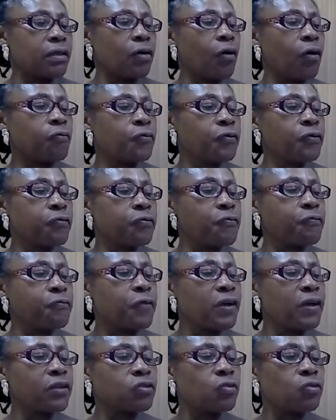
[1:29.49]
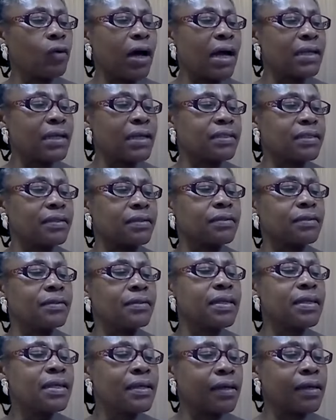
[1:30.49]
often referred to as
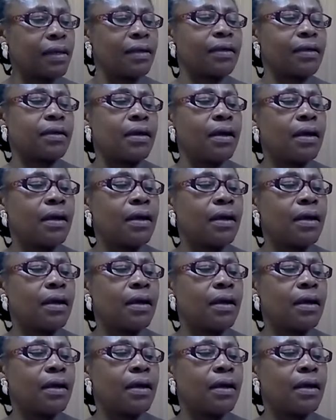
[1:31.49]
NICI.